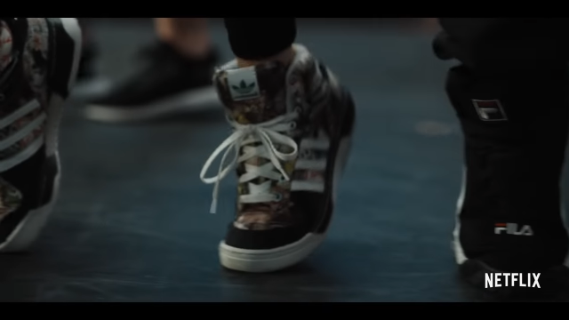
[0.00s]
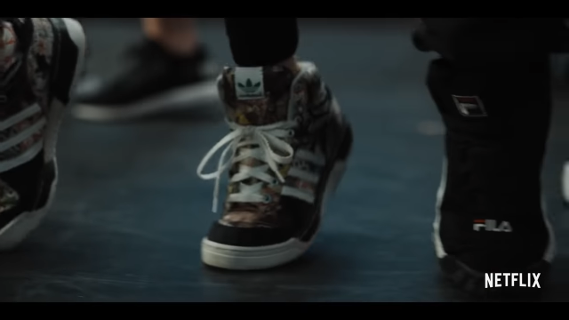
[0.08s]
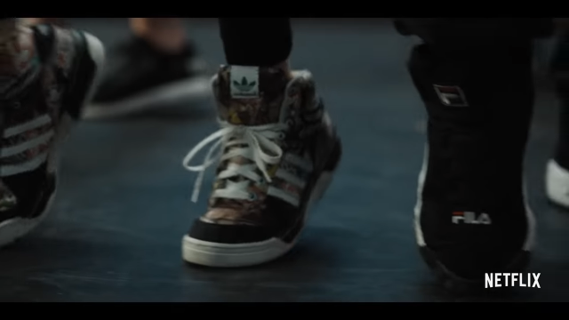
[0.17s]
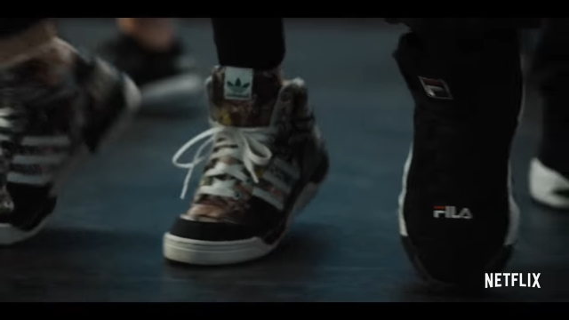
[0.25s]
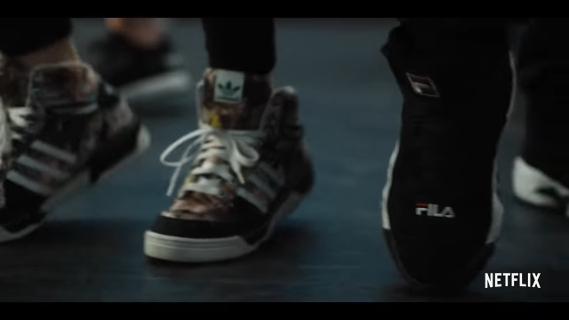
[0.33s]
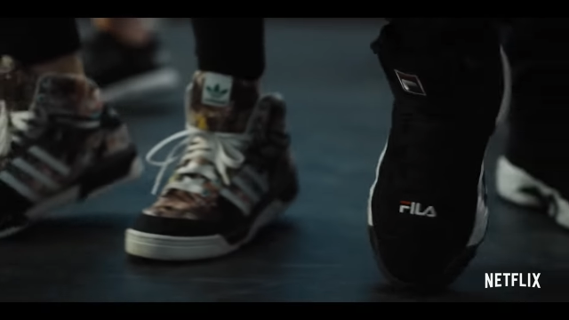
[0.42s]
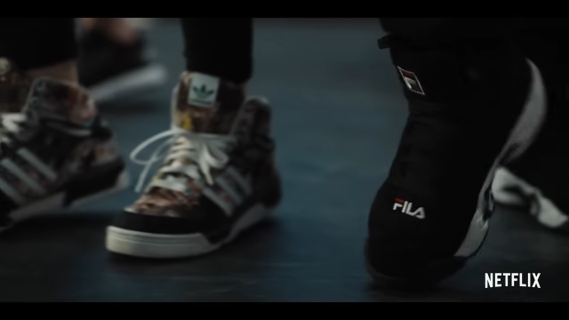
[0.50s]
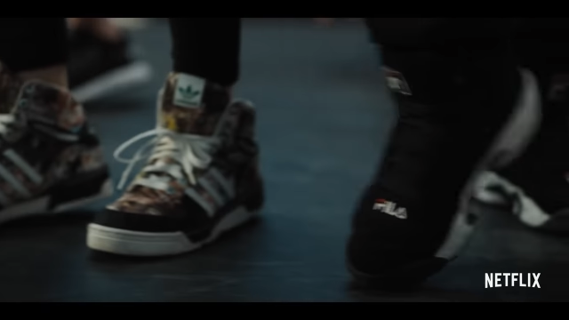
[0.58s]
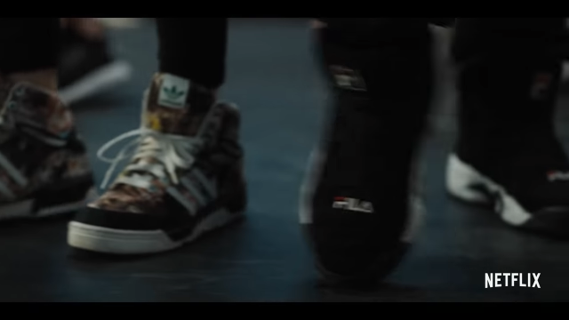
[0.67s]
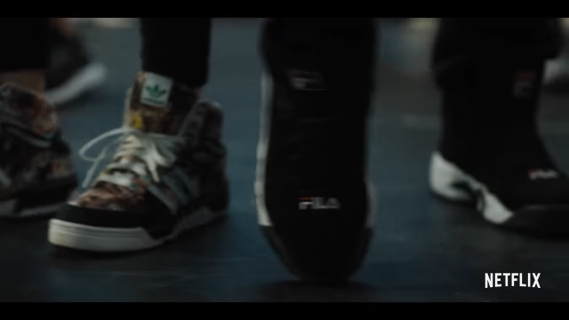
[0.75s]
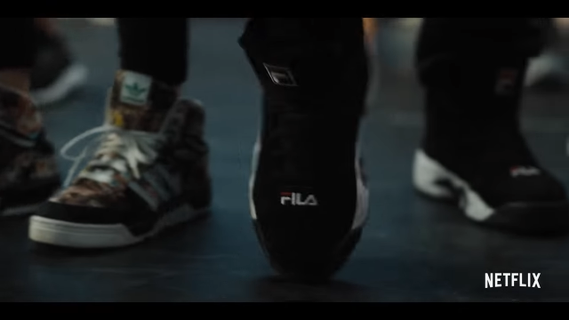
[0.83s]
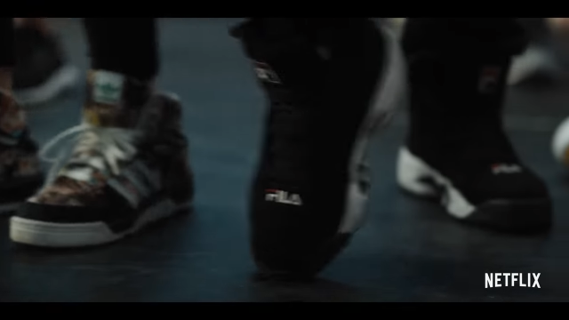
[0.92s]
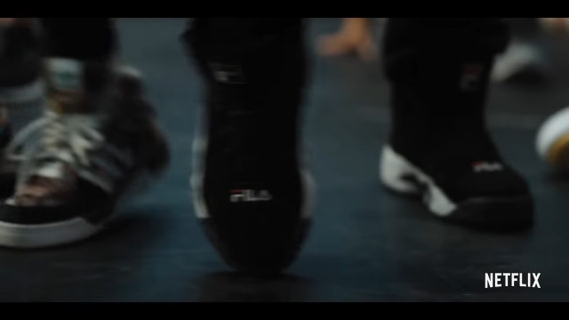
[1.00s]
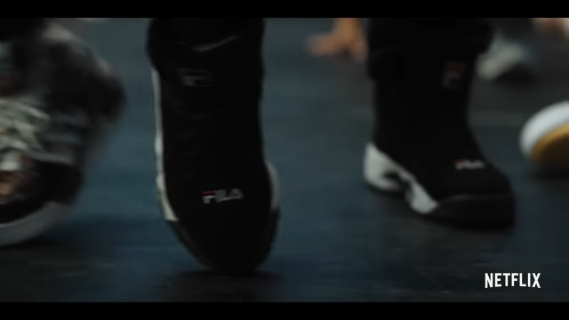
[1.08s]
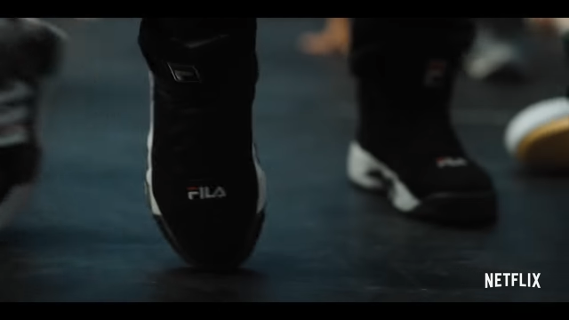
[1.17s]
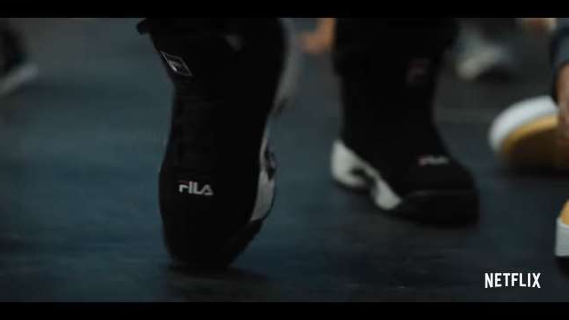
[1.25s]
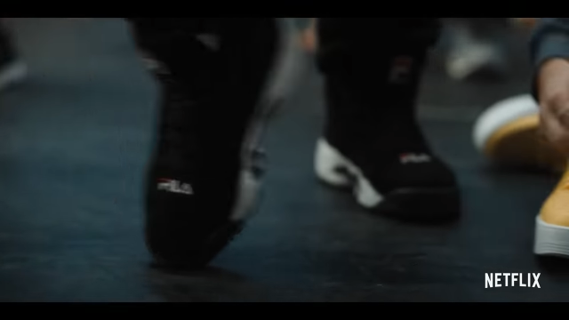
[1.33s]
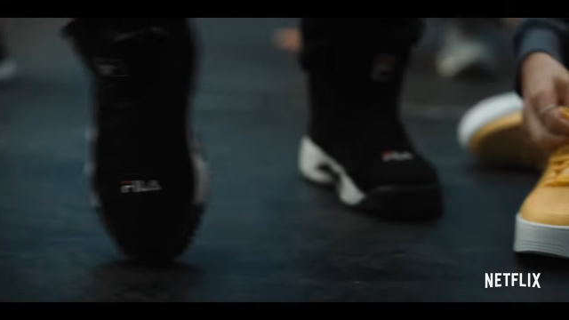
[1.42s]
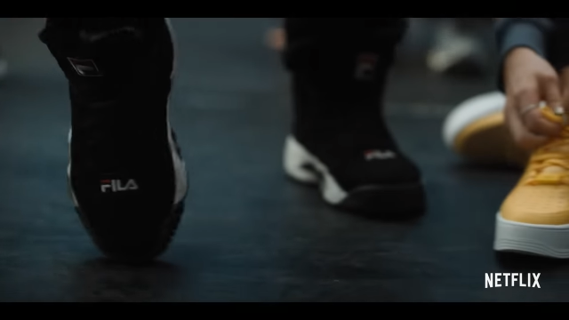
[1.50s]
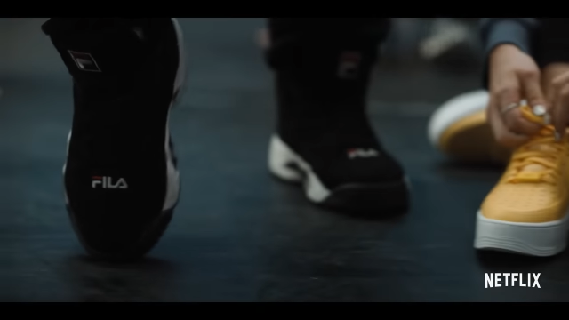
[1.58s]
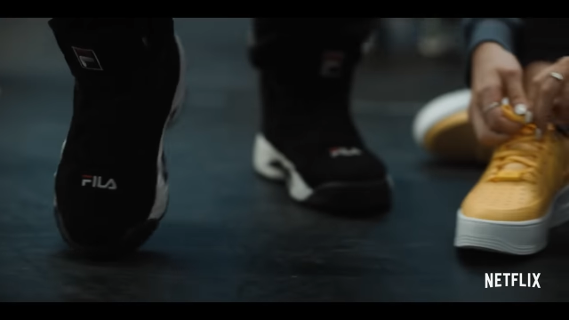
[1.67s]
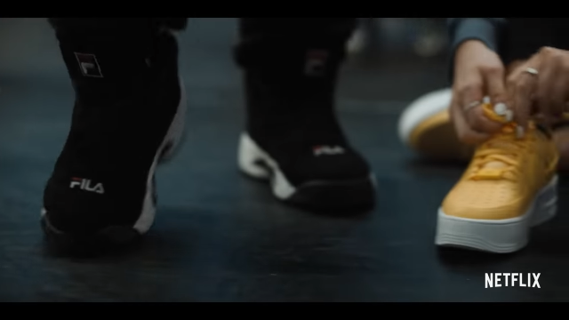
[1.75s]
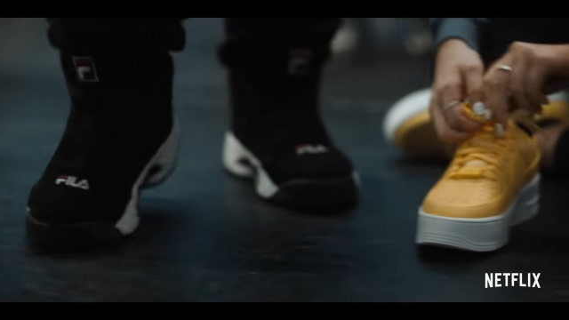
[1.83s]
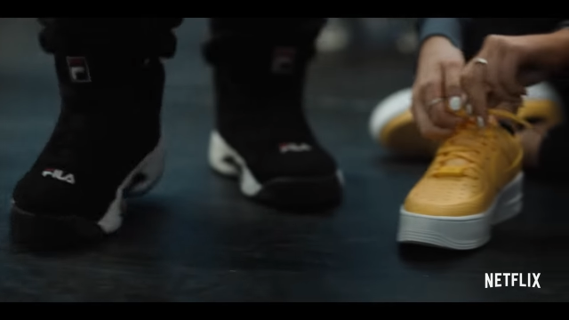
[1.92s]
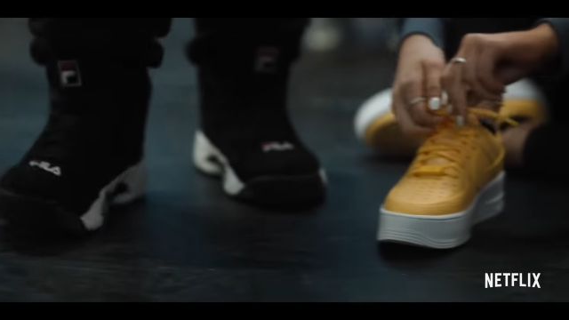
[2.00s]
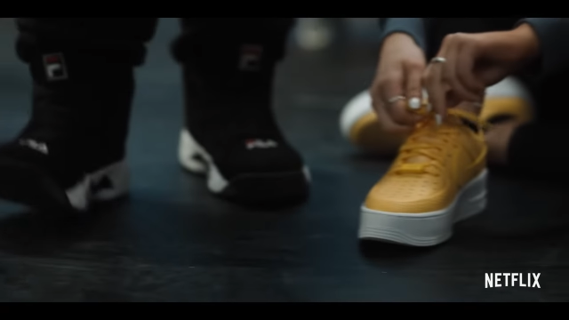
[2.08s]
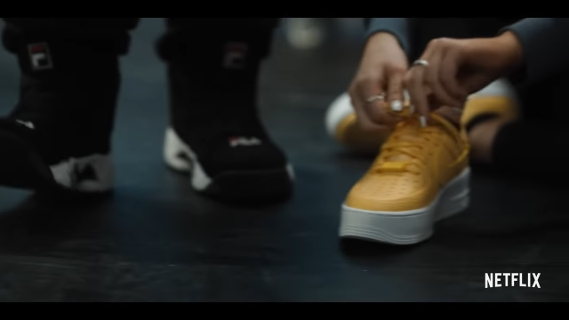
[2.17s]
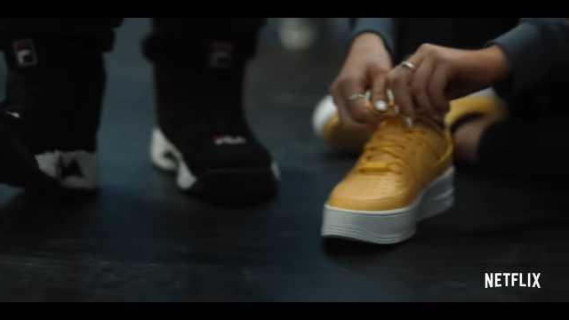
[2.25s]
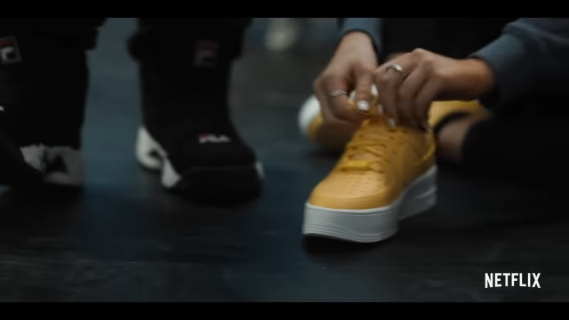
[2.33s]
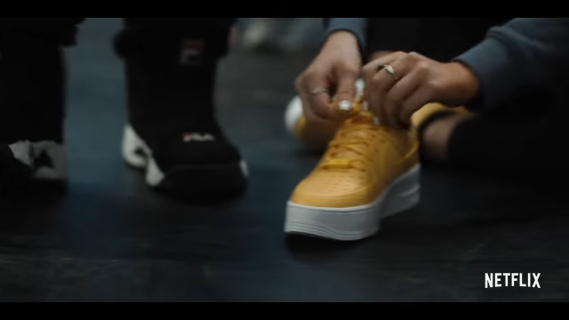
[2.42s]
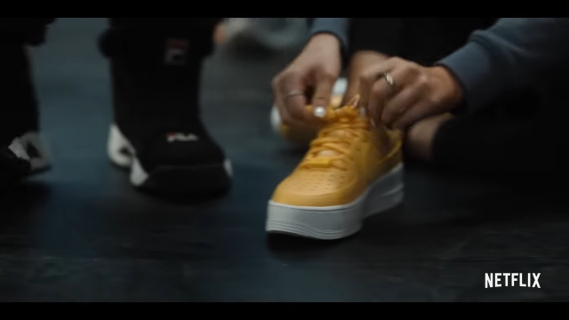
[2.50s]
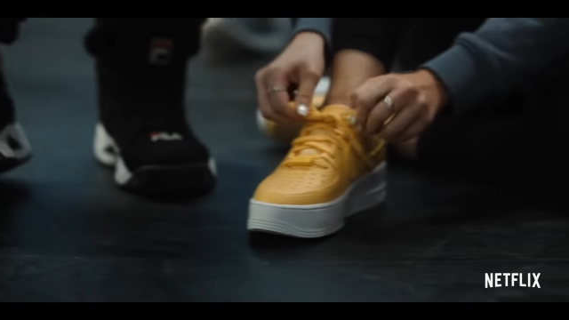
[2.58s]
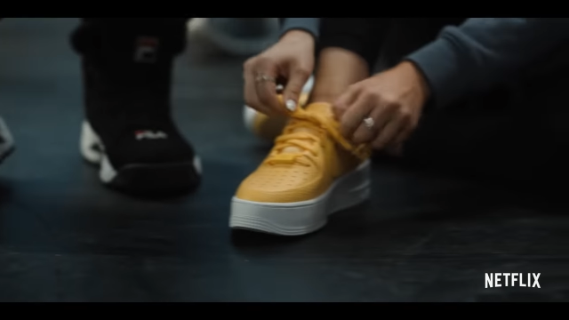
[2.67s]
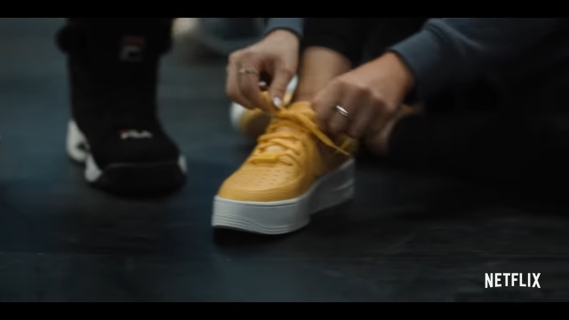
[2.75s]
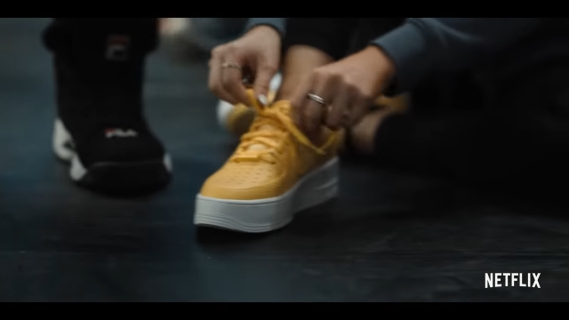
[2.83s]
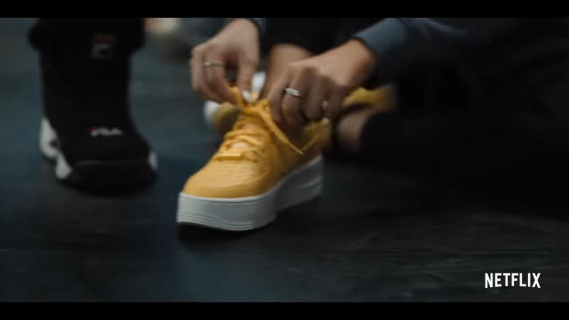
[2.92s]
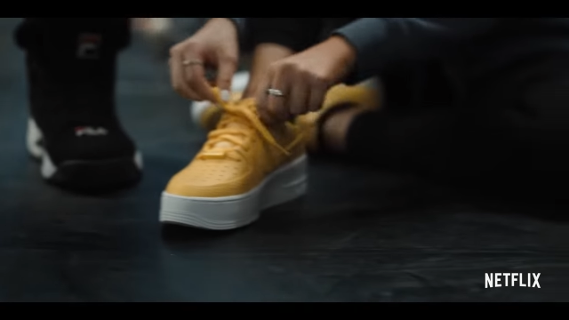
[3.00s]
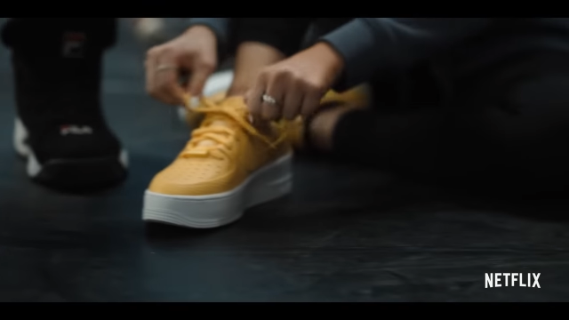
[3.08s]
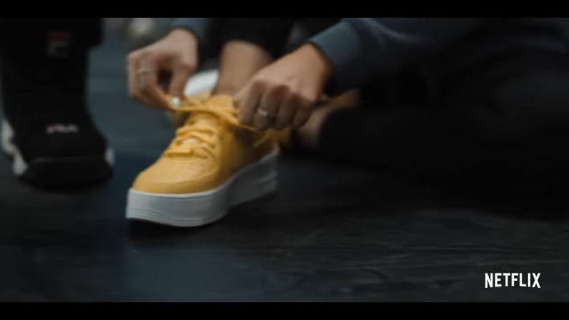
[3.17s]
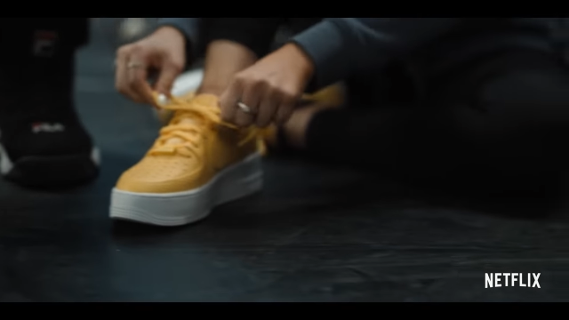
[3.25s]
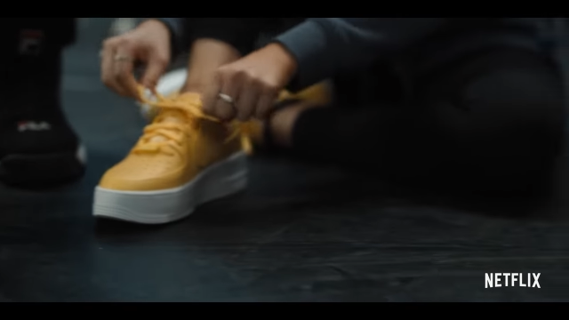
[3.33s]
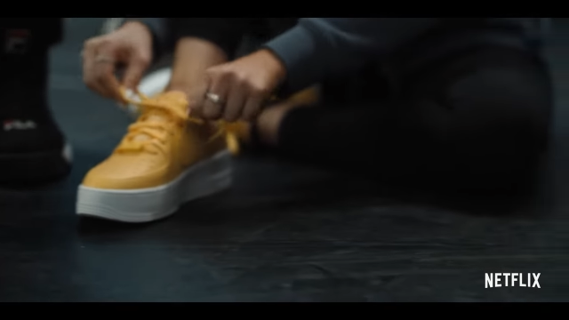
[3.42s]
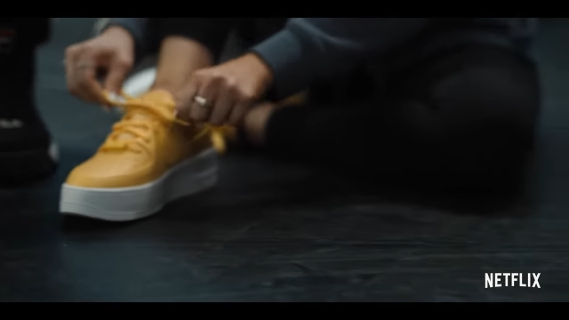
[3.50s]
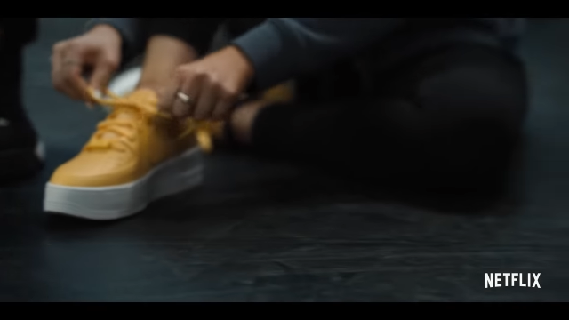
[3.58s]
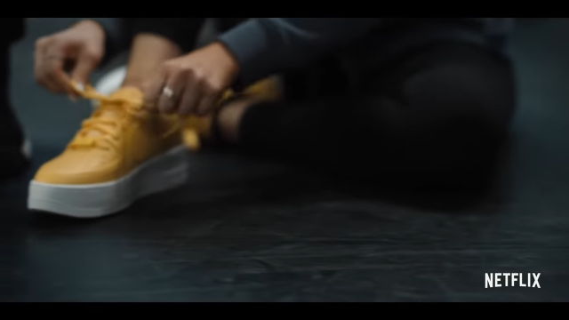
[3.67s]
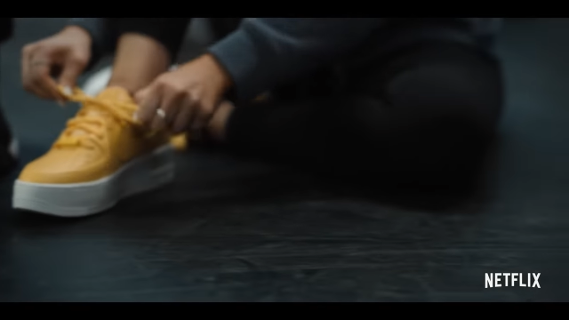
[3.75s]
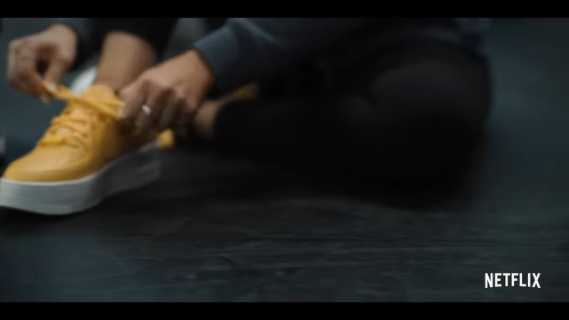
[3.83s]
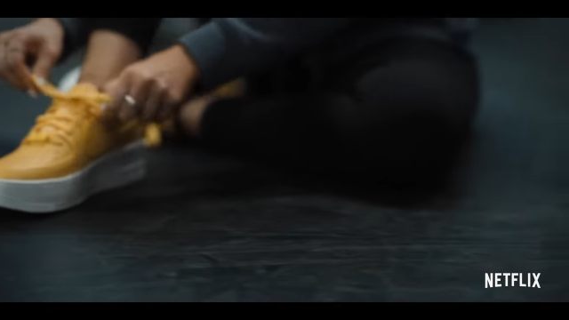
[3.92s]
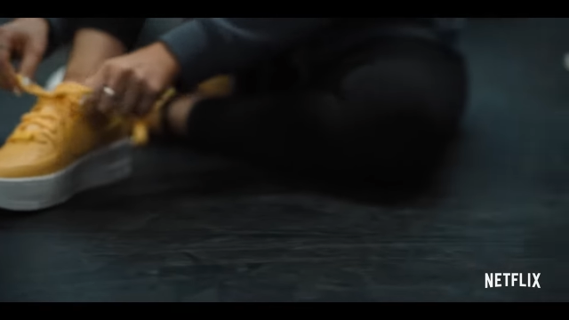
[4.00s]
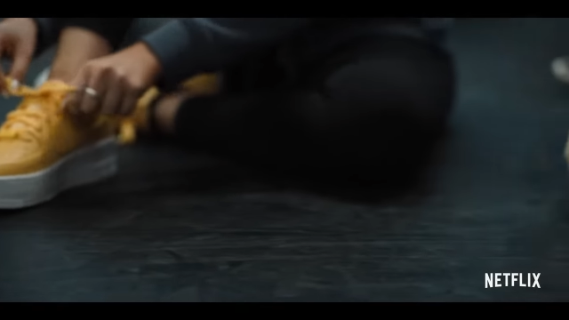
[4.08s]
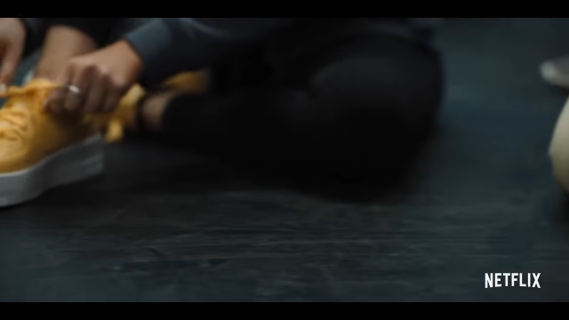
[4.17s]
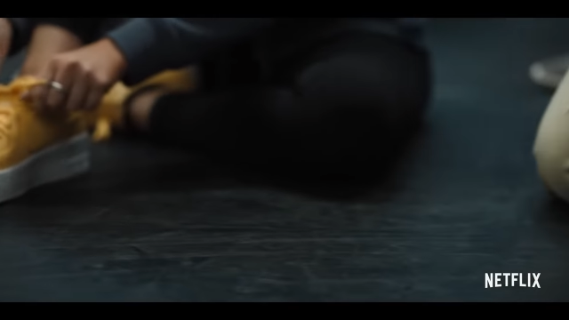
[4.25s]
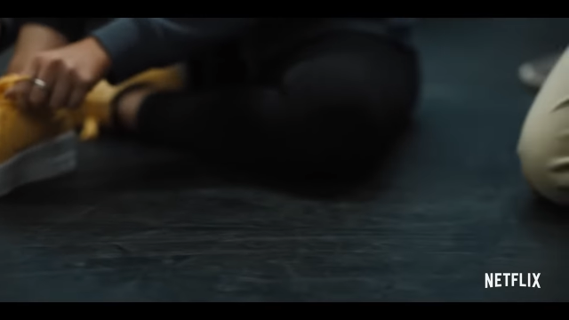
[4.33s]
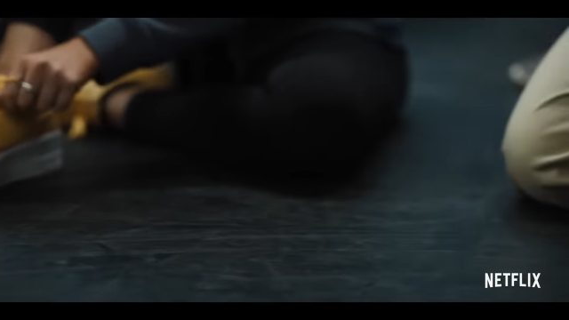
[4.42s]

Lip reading: (no speaker visible)